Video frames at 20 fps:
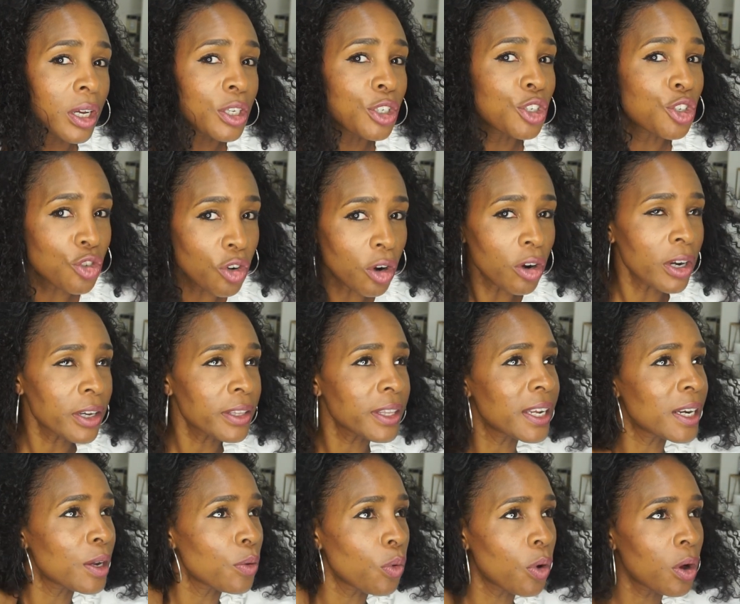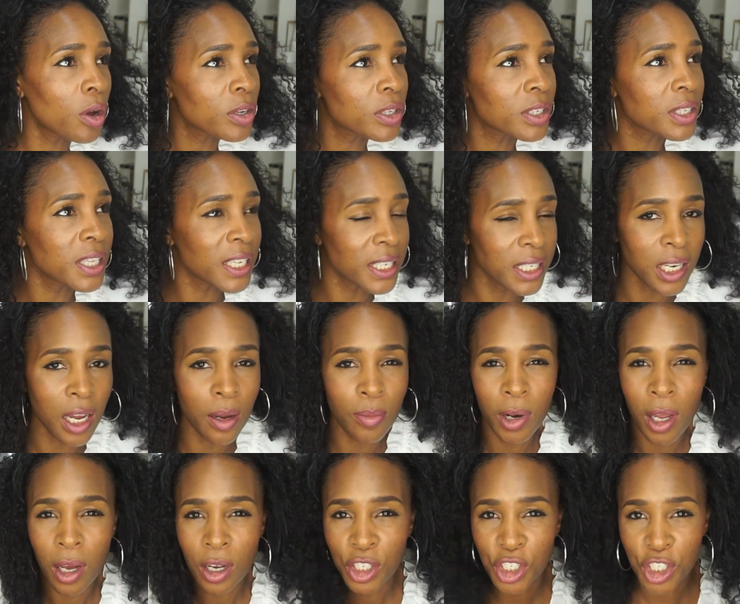Stronger than it was this time
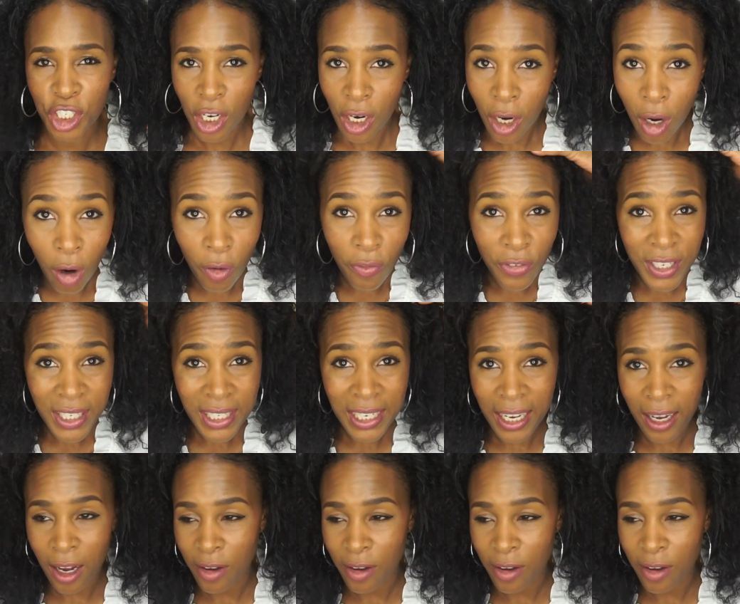last year, obviously.